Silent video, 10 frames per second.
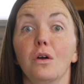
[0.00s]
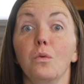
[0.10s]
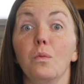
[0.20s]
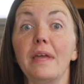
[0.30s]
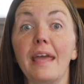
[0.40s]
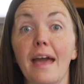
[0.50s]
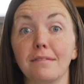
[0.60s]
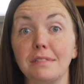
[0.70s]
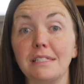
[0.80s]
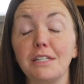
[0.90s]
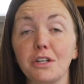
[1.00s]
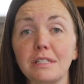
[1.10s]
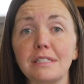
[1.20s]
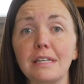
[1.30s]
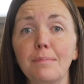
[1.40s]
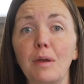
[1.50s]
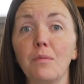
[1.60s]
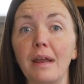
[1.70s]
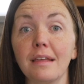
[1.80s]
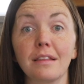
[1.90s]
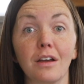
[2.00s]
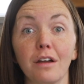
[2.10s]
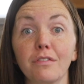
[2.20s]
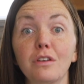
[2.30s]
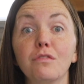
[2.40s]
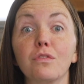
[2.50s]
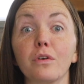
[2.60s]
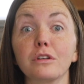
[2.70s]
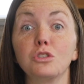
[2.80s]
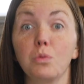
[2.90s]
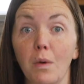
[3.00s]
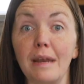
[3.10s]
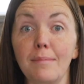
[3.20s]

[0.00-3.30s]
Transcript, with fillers: We have seriously been waiting in the car for you for 20